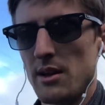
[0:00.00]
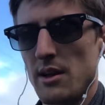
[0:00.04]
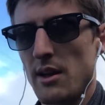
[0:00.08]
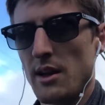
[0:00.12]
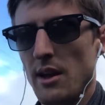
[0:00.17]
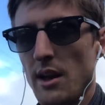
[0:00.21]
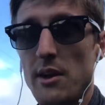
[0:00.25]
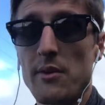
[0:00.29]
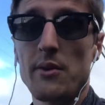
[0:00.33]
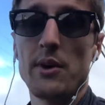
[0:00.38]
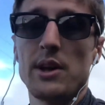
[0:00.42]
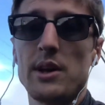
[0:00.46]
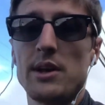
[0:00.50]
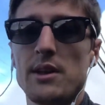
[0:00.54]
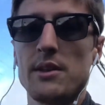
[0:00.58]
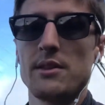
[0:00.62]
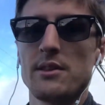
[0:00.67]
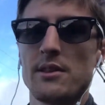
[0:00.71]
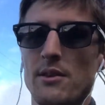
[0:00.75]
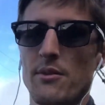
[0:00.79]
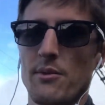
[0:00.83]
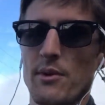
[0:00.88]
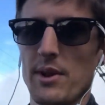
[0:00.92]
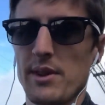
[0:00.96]
Anyway,
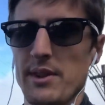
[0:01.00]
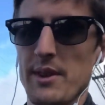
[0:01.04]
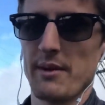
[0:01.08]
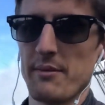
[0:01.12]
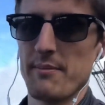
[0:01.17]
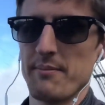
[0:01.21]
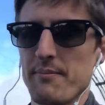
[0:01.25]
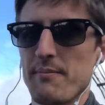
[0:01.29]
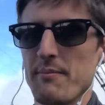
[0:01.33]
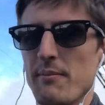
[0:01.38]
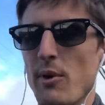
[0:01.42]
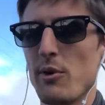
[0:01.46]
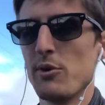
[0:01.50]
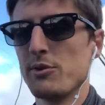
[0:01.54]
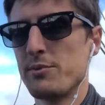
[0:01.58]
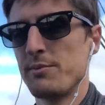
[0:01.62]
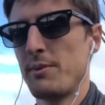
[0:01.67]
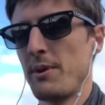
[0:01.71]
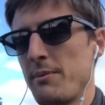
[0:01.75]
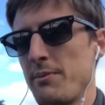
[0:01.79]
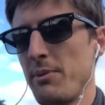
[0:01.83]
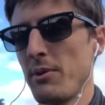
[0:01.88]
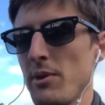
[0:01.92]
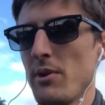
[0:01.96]
the one that most
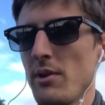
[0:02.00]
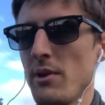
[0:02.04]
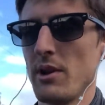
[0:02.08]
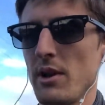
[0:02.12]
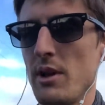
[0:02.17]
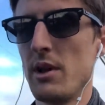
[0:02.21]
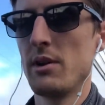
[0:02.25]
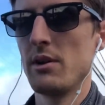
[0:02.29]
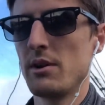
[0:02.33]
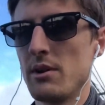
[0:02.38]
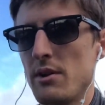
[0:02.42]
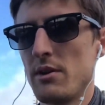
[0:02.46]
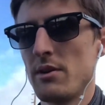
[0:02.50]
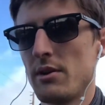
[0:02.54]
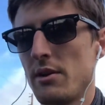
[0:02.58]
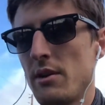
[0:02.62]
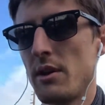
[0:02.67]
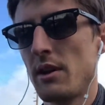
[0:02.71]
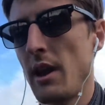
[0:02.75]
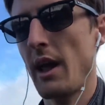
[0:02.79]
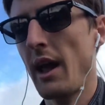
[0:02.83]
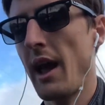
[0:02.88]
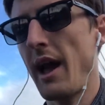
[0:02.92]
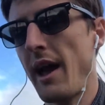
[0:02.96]
people
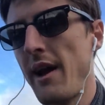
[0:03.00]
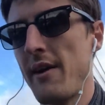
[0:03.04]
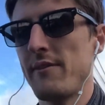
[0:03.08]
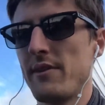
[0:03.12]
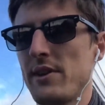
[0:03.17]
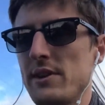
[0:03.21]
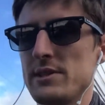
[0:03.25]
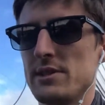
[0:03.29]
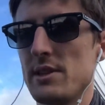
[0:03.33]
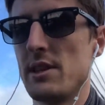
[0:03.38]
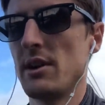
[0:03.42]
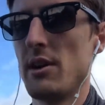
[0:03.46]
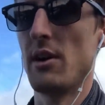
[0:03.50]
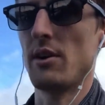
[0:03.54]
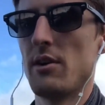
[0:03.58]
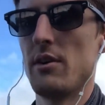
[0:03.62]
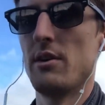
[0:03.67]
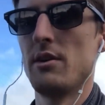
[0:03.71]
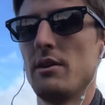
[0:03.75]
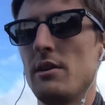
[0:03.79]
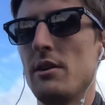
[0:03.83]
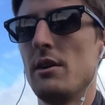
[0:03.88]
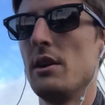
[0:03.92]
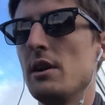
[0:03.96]
have as their
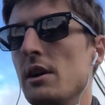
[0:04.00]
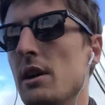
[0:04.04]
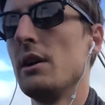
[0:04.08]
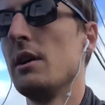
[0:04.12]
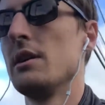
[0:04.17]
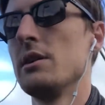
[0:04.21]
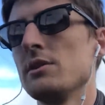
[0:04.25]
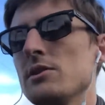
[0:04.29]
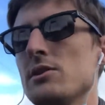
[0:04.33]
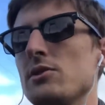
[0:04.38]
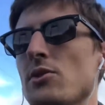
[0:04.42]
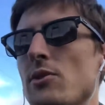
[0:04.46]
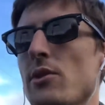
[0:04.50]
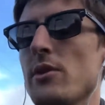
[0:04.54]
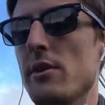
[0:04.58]
sort